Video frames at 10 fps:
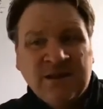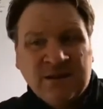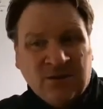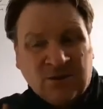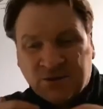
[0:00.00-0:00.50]

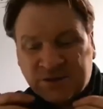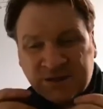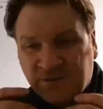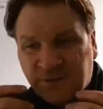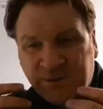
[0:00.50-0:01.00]
or
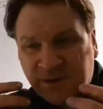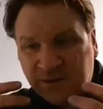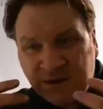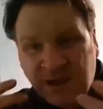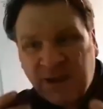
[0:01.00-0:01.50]

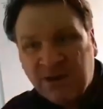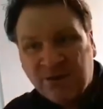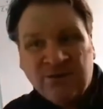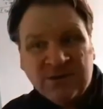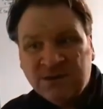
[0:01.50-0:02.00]

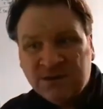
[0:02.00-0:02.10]
to,